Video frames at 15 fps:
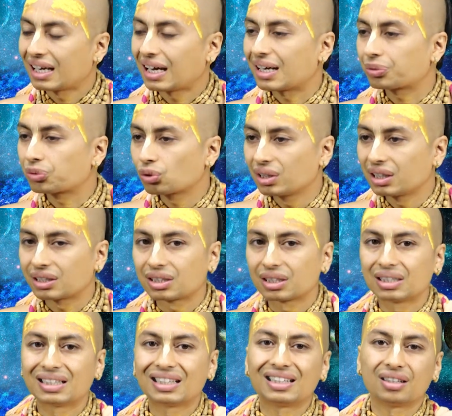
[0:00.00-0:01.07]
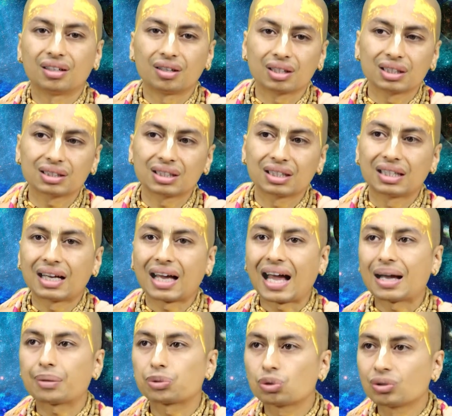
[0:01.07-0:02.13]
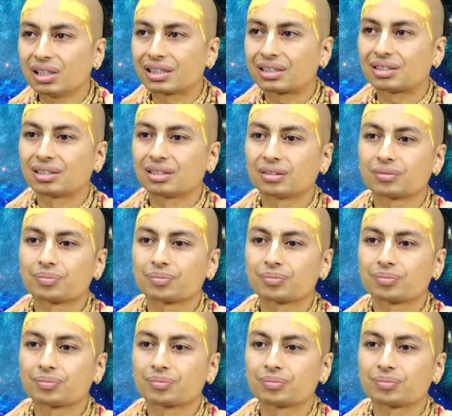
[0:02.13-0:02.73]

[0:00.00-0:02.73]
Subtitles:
absolute in knowledge, absolute